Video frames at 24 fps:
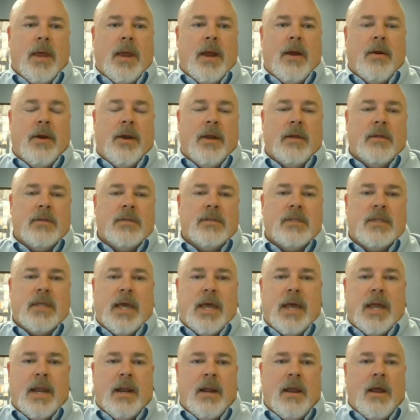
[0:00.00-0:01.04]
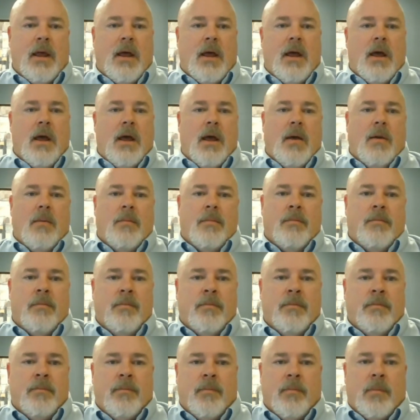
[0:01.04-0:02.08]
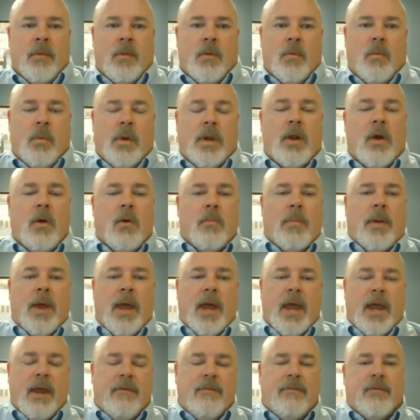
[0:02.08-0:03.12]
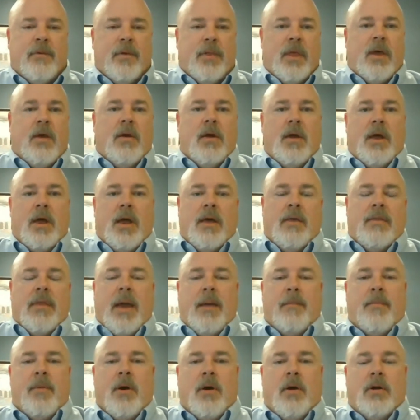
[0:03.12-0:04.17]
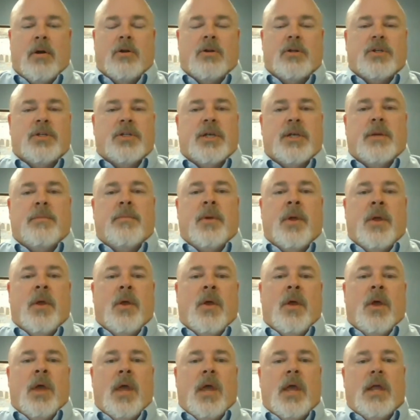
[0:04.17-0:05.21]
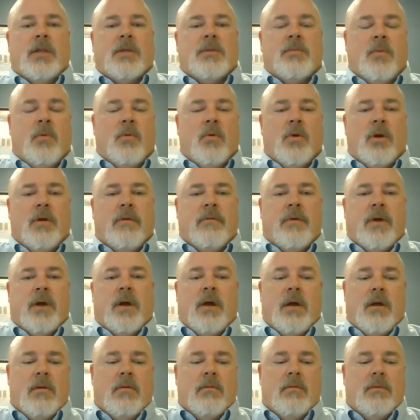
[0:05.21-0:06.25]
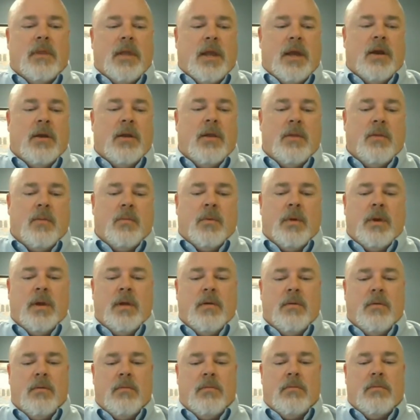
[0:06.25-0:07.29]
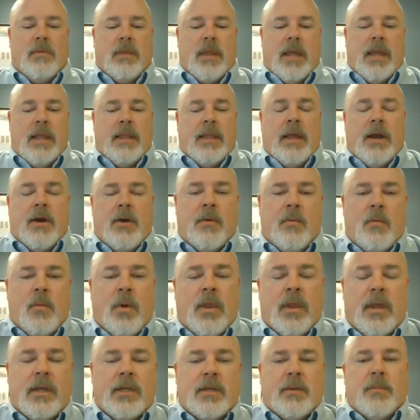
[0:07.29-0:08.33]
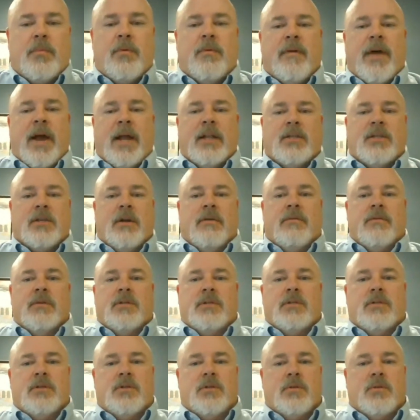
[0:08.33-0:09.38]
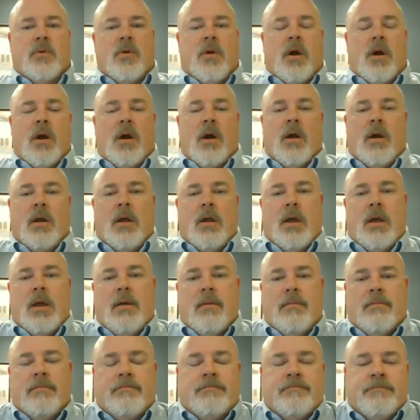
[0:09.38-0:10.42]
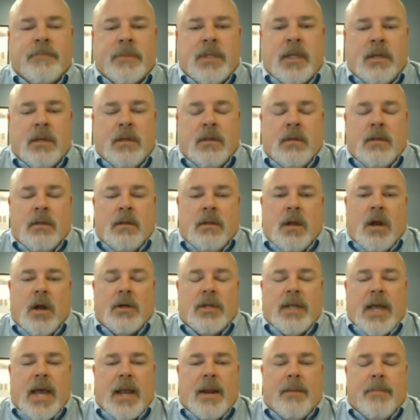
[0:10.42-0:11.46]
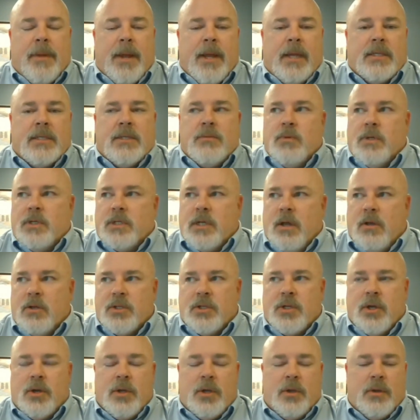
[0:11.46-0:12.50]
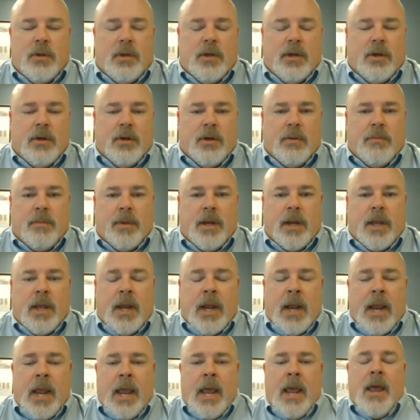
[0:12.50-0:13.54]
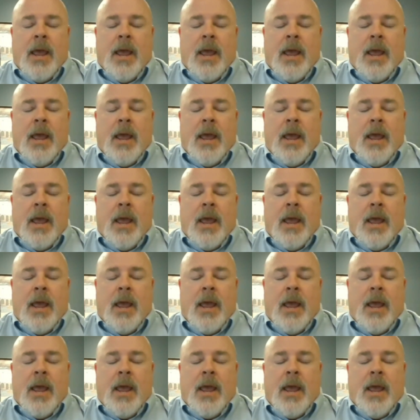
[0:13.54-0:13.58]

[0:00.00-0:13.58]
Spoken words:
areas that we don't pay for that partnership. It's more of they're willing to provide services through our database, which I'll show you here in a minute.